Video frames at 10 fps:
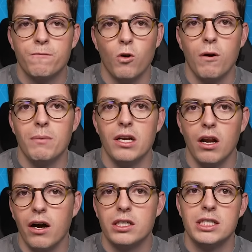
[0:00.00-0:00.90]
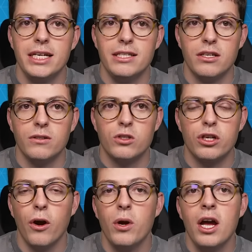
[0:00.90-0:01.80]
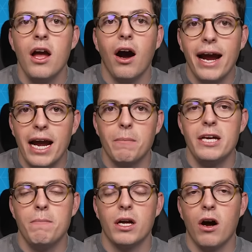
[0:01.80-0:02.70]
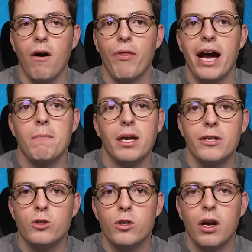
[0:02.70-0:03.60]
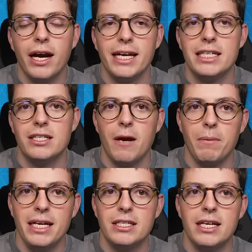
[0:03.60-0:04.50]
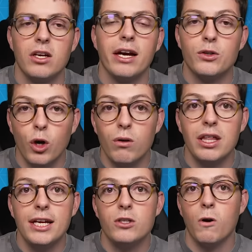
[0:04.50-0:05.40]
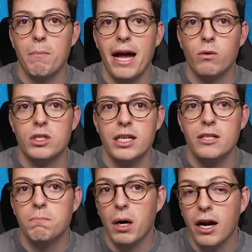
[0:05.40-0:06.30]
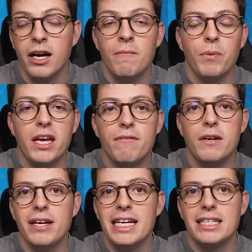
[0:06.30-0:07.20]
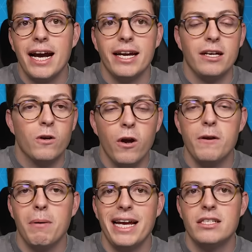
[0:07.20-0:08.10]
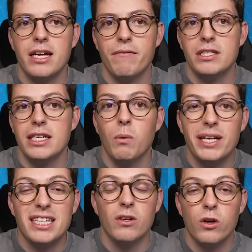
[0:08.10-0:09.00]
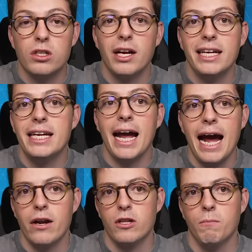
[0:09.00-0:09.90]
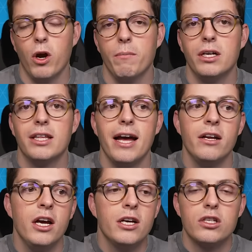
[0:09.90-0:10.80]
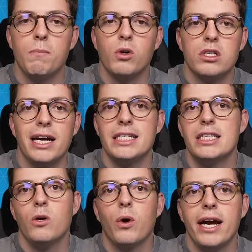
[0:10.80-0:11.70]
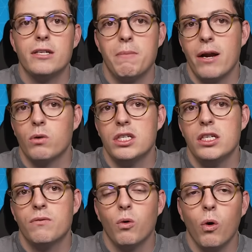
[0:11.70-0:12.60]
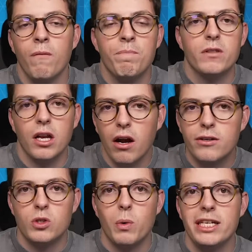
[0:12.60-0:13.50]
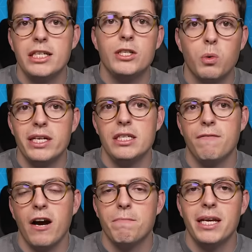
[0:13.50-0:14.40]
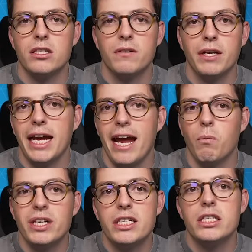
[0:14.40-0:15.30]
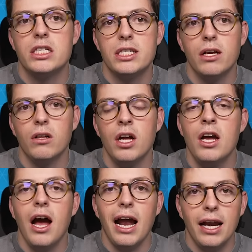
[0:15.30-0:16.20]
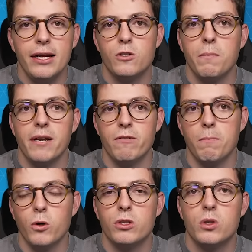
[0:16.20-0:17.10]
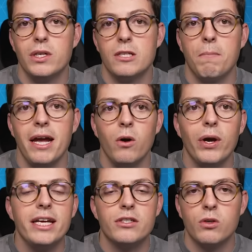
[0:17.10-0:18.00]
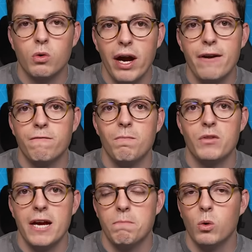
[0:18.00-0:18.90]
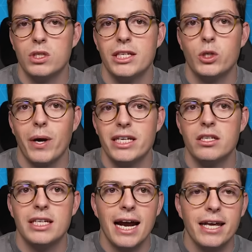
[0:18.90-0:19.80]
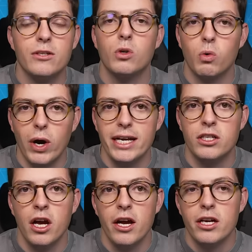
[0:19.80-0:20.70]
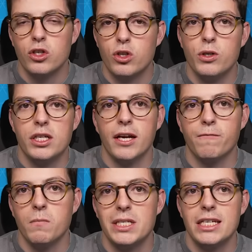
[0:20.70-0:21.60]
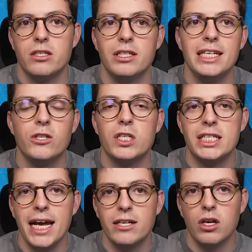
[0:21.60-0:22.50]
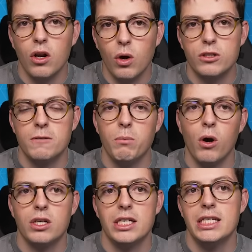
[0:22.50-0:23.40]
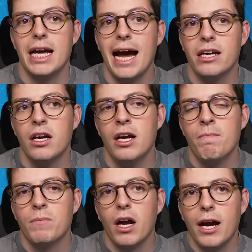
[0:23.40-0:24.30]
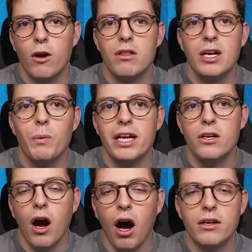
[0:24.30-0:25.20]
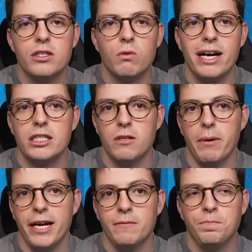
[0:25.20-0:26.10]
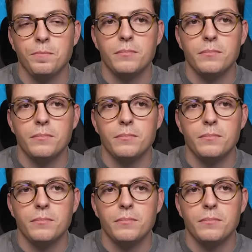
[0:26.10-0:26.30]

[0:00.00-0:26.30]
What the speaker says: from last season. So I am keeping an eye on that, but I do like his set pieces. I don't think he's on penalties, but even if Isak can only play 70, which it looks like he can at the moment, then Szoboszlai still gets penalties for the last 20, 25 minutes of a game, which is still a little bit of a boost to his appeal. He is great from dead ball situations, and he is great shooting from distance. He just ticks a lot of boxes, and I don't think we can underestimate